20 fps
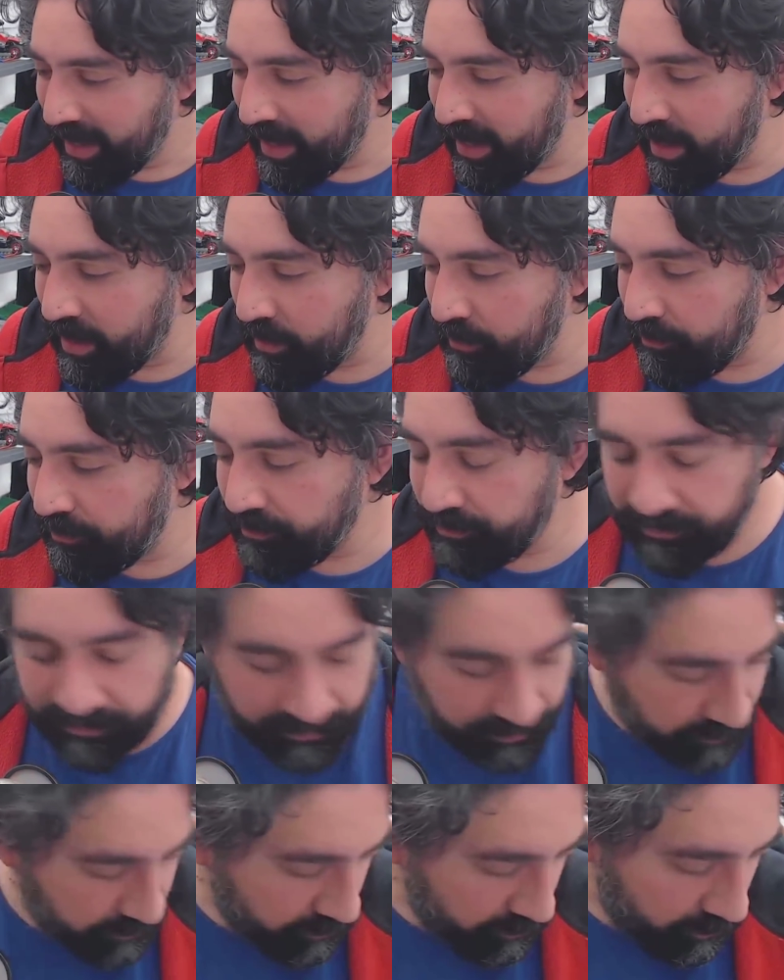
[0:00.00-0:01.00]
Um,
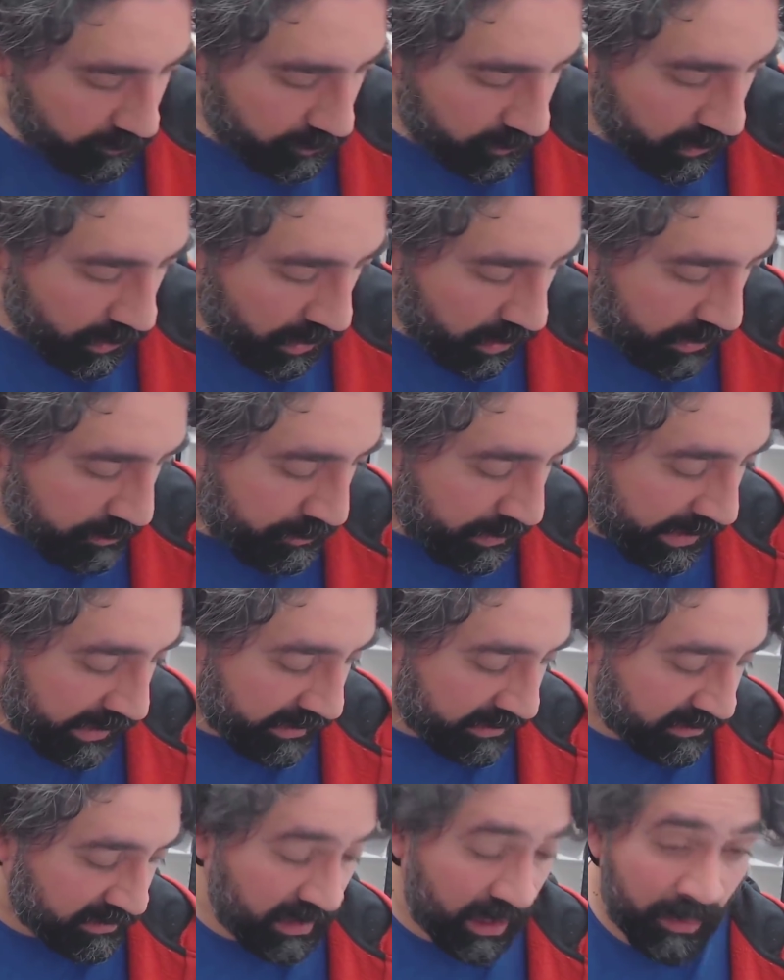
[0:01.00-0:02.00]
I
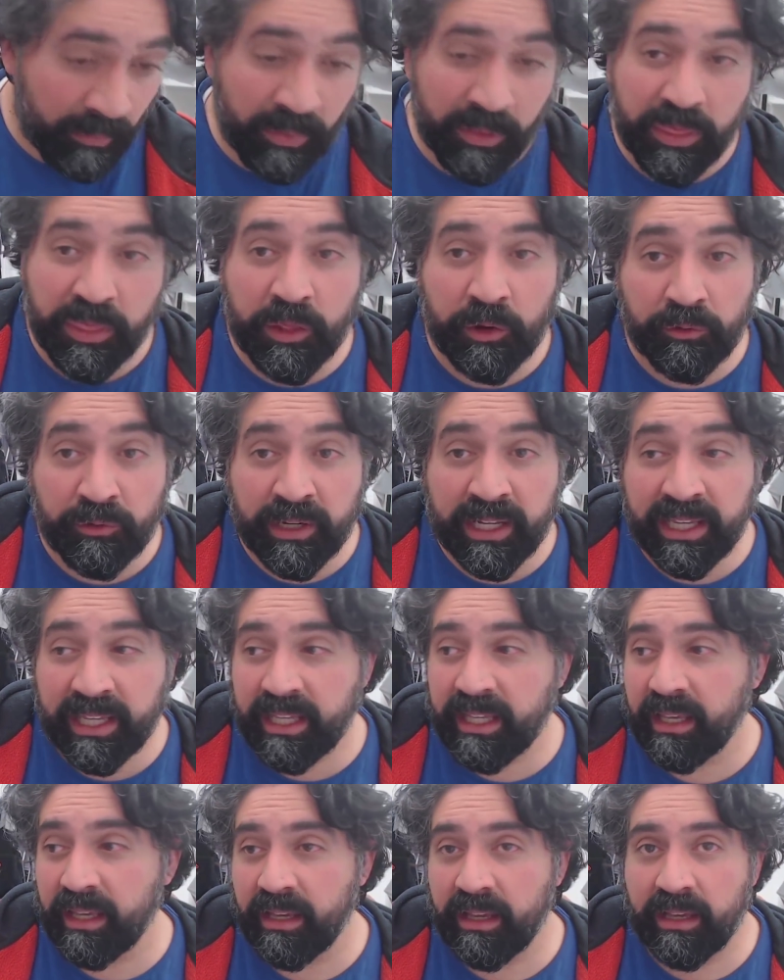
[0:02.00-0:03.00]
picked up
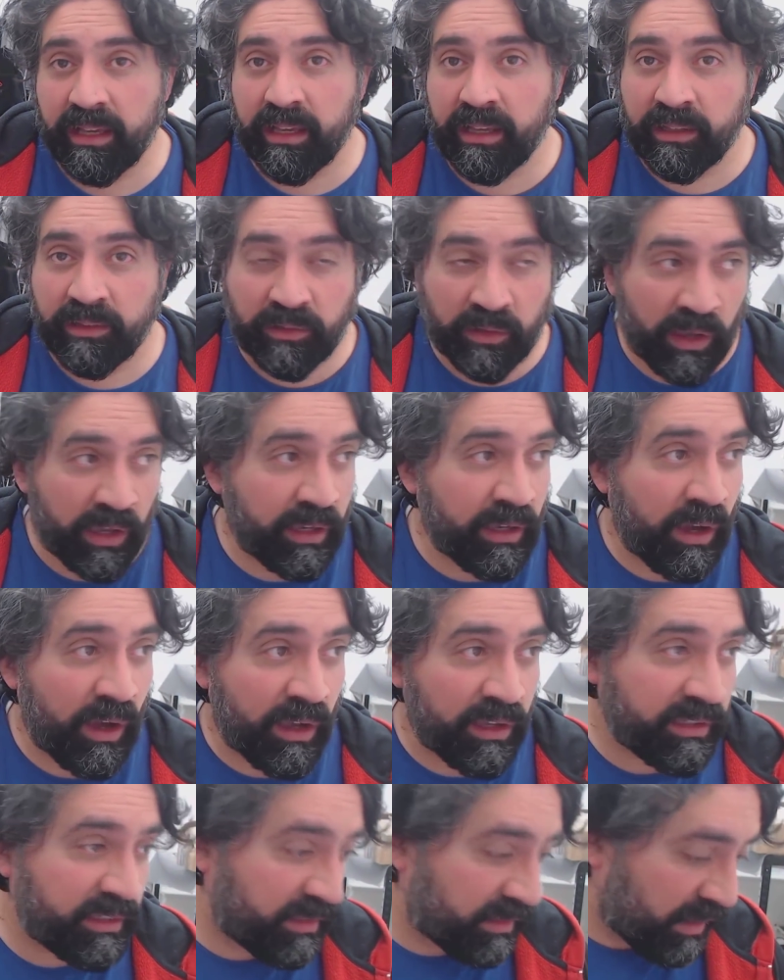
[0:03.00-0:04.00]
3
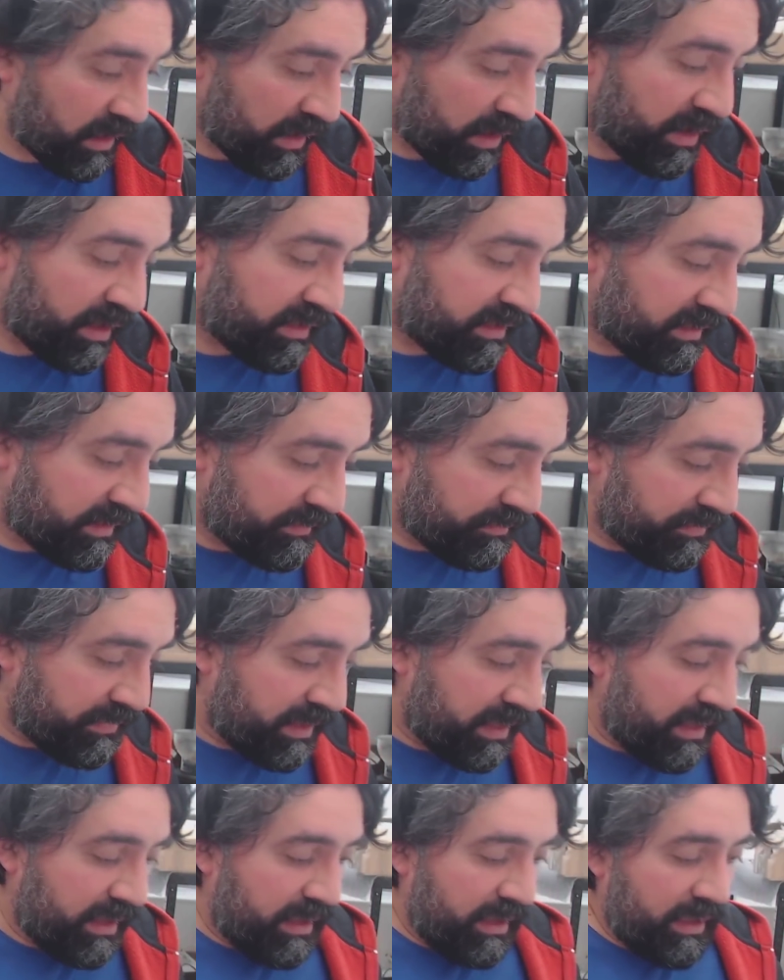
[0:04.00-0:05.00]
die-cast cars,
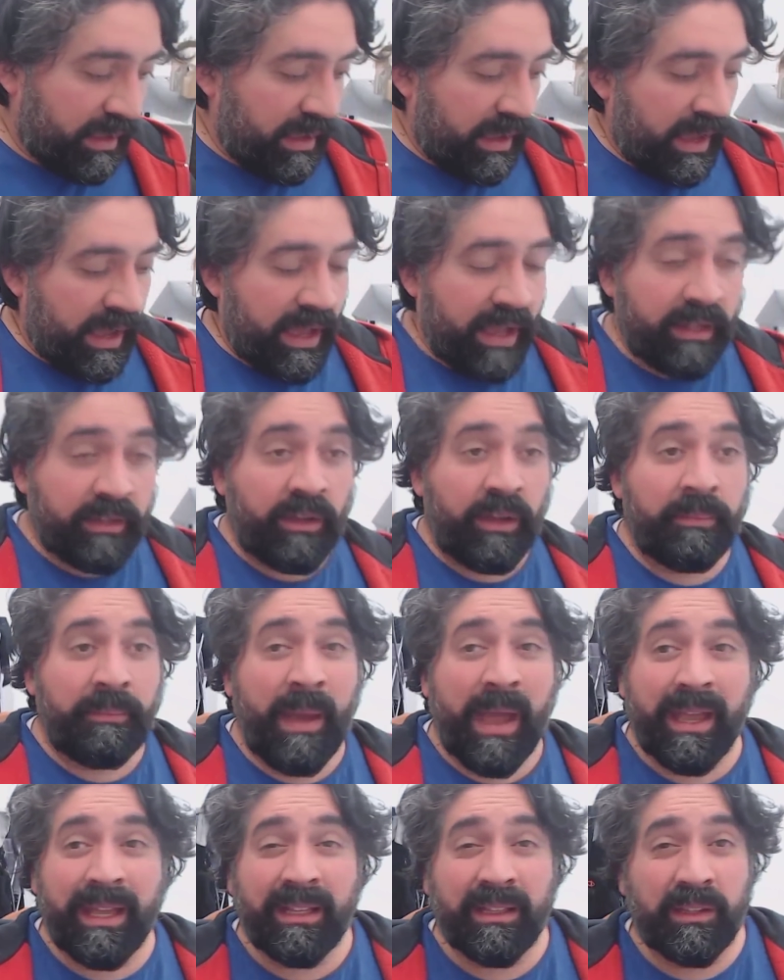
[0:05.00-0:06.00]
and I
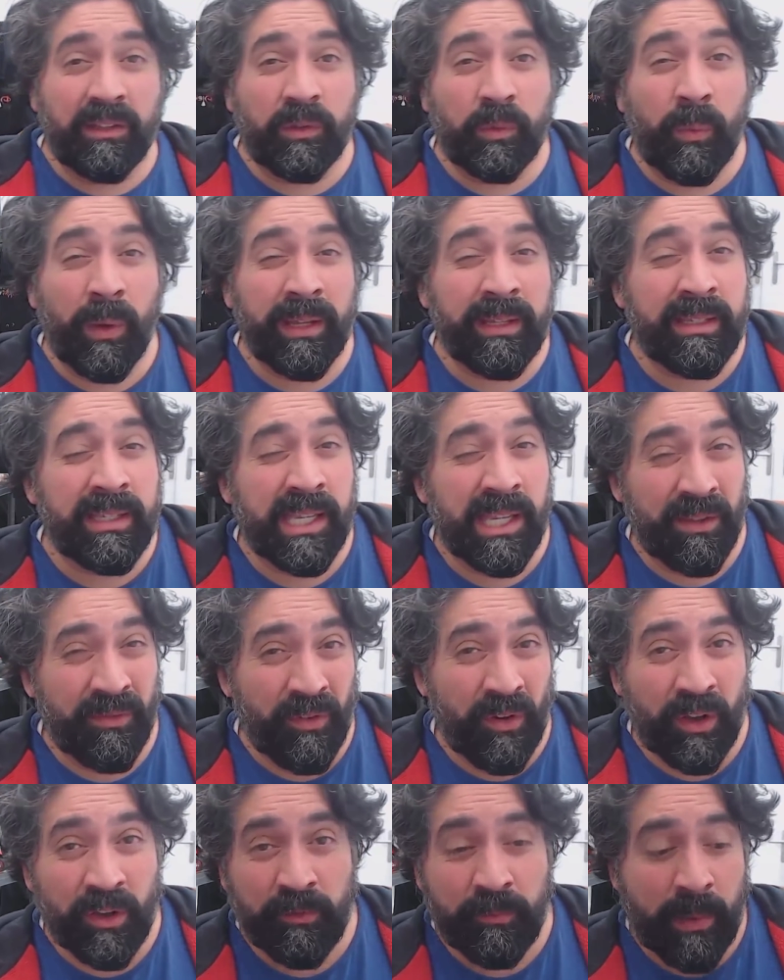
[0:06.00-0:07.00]
paid
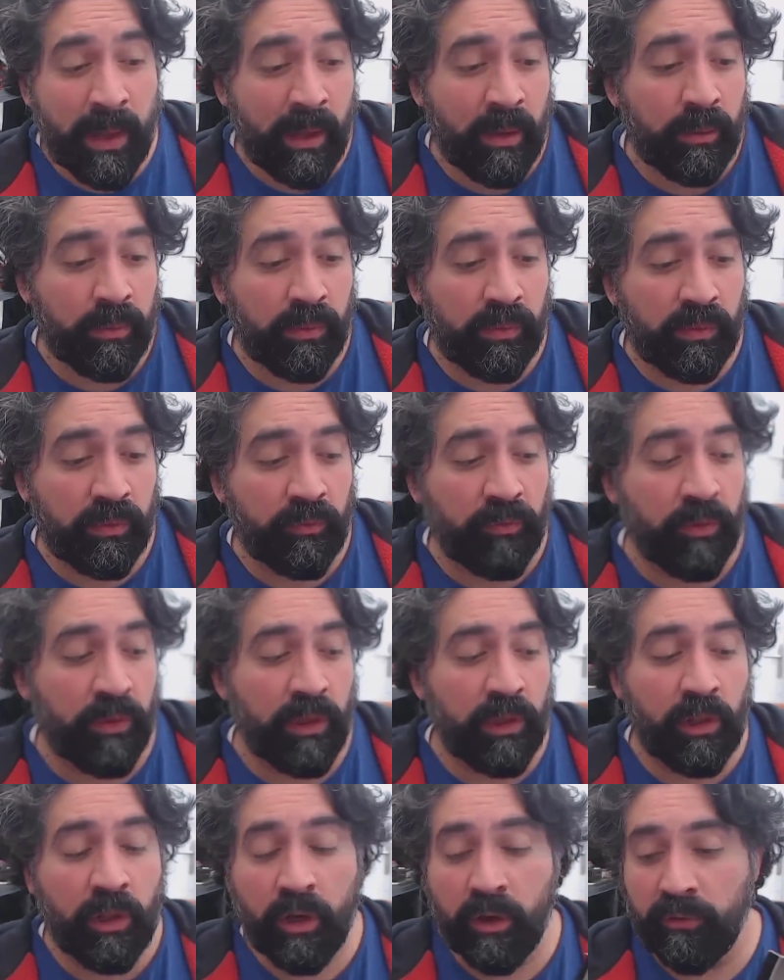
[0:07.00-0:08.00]
£25 for
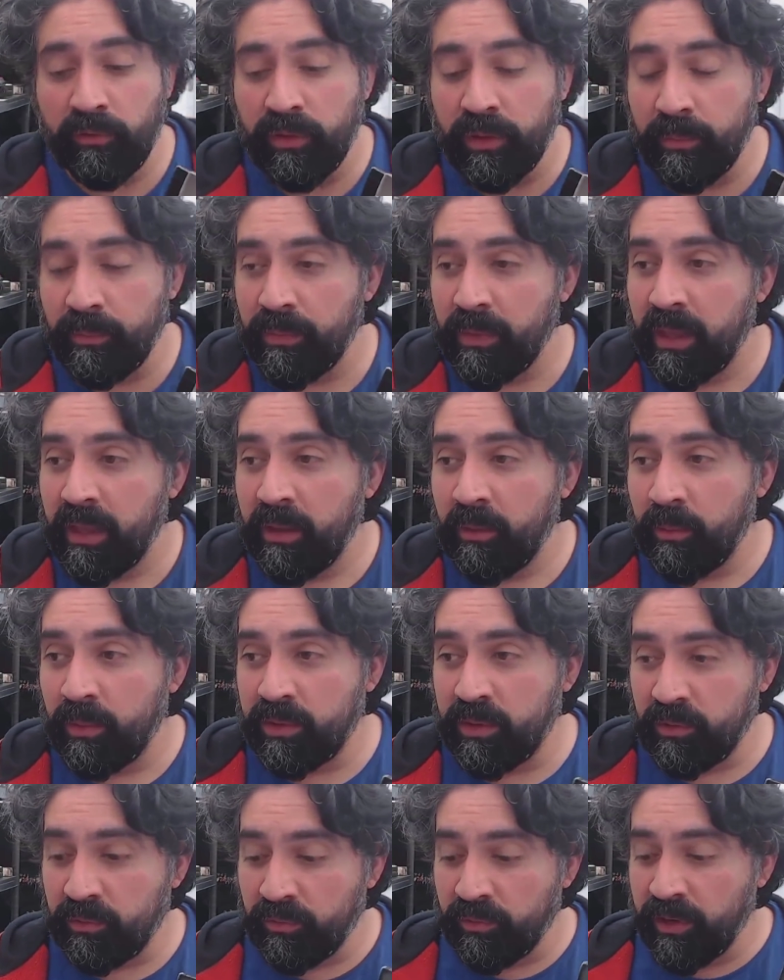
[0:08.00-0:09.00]
the lot of them,
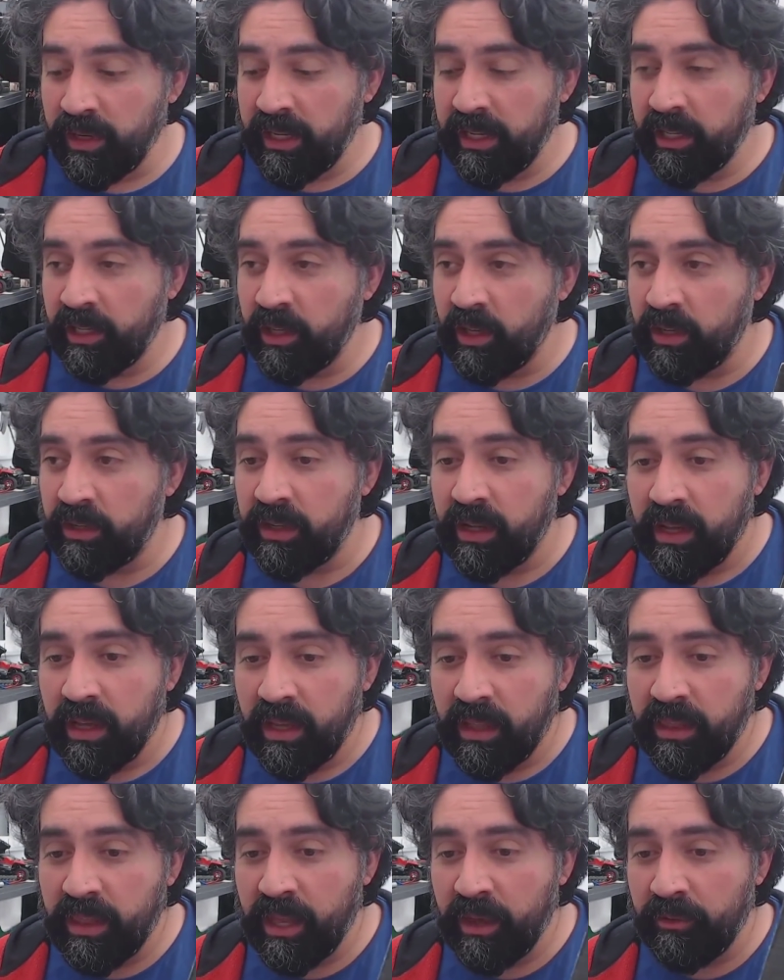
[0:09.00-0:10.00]
which is really good.
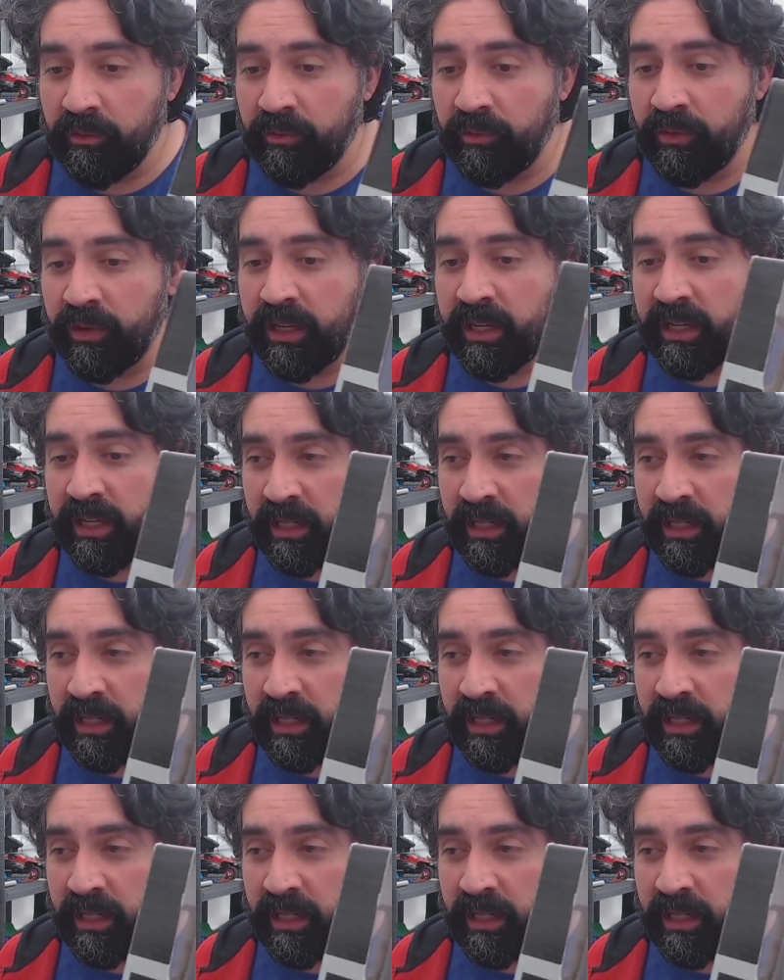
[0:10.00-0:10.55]
They're really